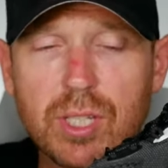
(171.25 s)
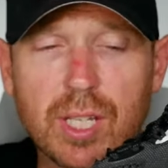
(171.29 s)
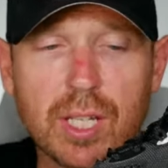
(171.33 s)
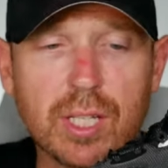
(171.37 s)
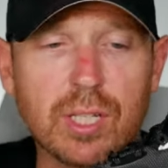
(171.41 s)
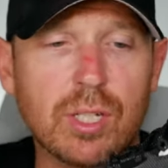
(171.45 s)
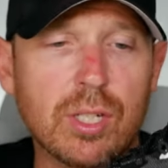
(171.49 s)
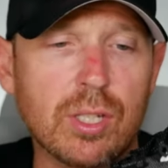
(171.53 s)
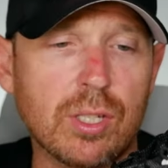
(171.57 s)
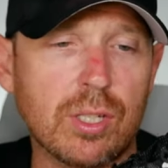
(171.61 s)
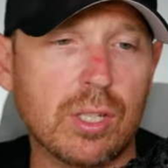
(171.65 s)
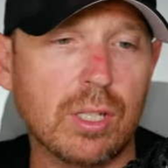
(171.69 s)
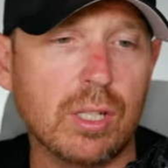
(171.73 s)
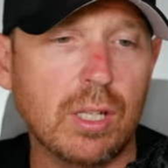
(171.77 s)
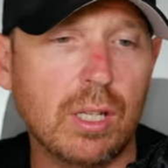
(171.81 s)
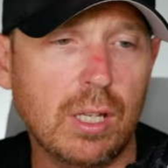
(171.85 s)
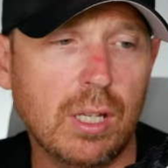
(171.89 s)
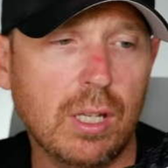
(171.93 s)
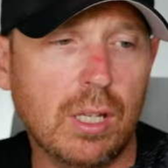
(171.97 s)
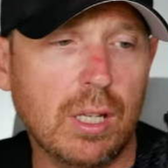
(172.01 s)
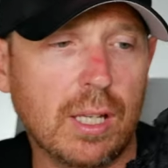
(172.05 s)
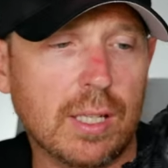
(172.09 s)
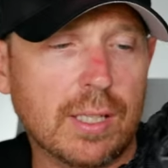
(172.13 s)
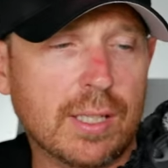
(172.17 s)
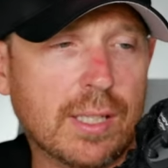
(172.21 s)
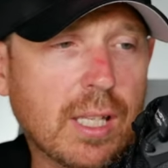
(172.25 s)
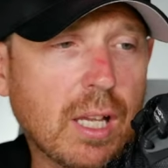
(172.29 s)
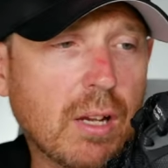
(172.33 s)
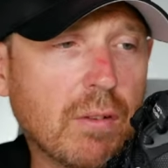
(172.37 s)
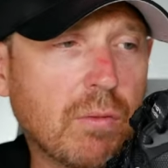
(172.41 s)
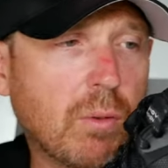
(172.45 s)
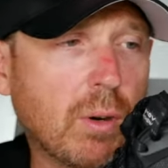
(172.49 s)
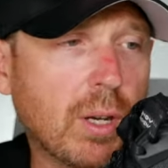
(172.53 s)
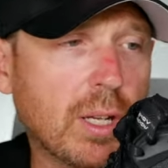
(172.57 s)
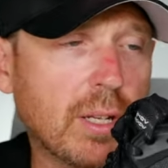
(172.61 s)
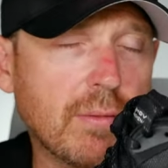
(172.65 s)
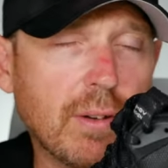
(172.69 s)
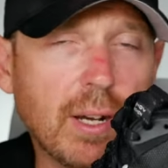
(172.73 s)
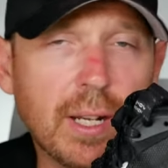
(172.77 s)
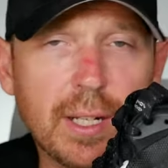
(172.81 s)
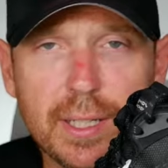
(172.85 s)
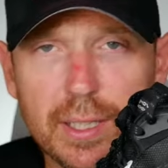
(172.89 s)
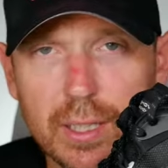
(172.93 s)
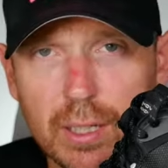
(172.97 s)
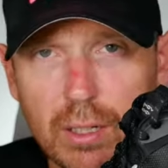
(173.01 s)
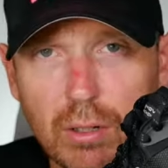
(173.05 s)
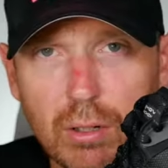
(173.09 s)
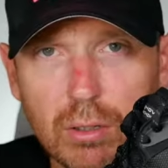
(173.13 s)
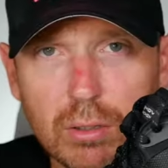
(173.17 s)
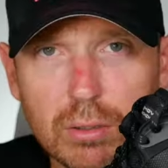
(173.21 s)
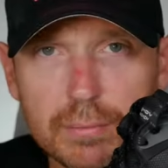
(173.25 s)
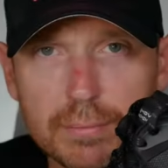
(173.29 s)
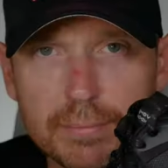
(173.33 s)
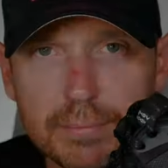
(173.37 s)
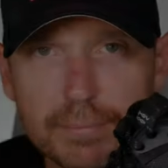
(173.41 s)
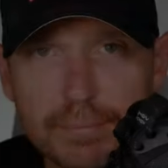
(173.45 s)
sessions and stuff while you're running along.